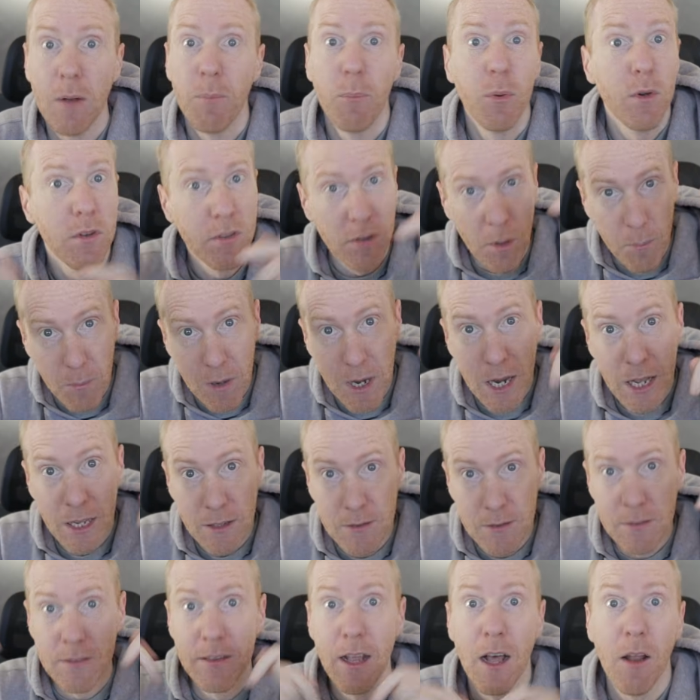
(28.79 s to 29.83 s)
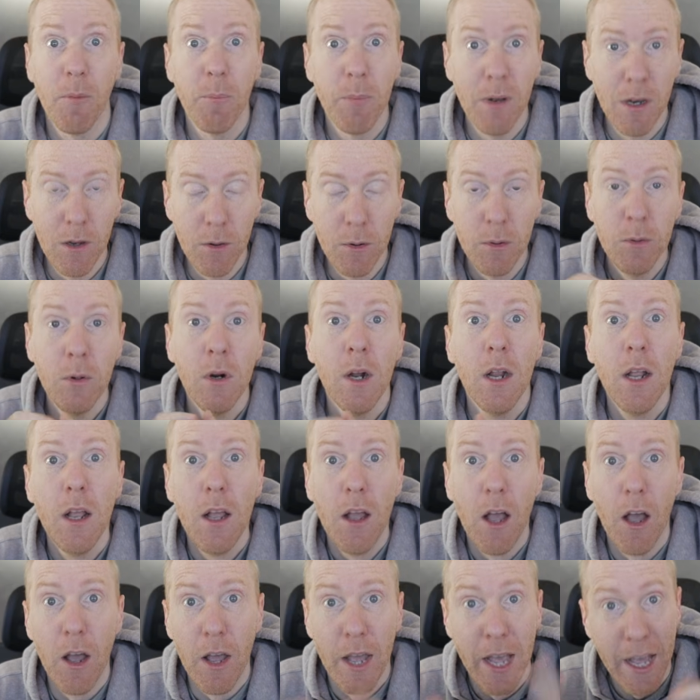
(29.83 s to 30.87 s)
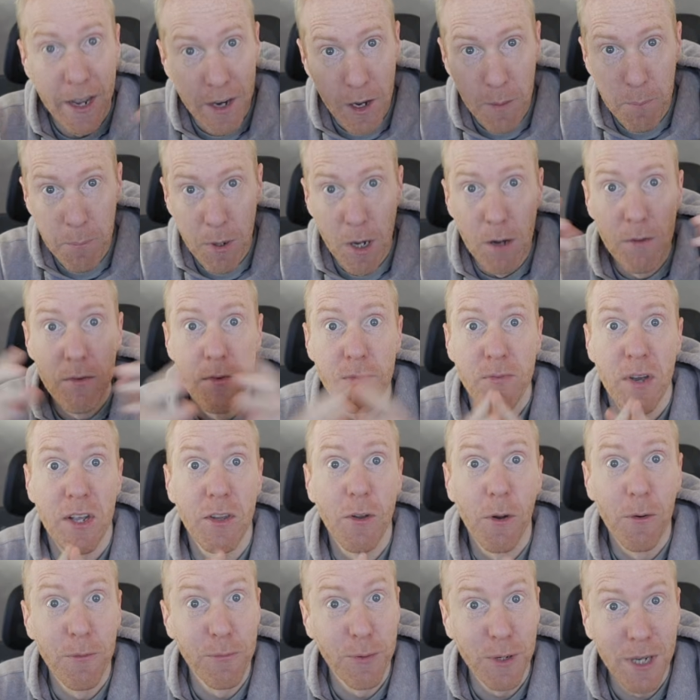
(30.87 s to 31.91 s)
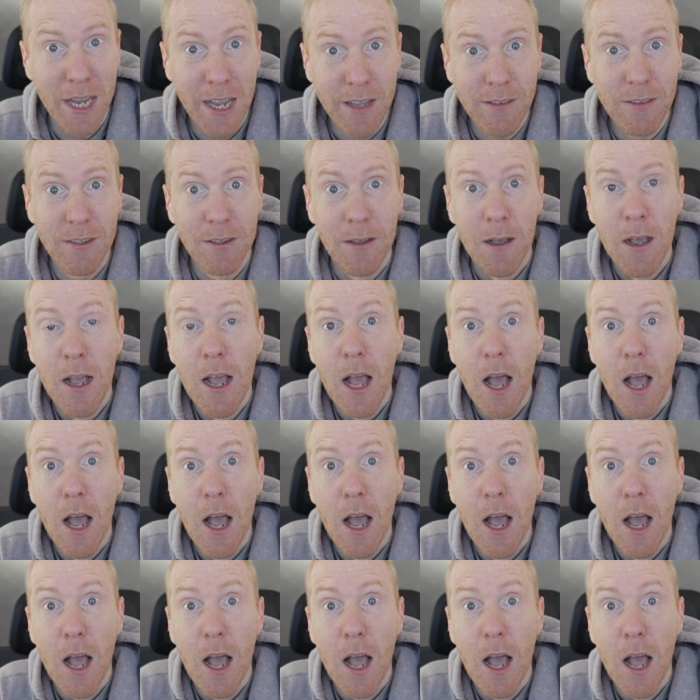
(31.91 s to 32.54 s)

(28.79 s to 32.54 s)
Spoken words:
I'll put some links down below and above if I don't forget.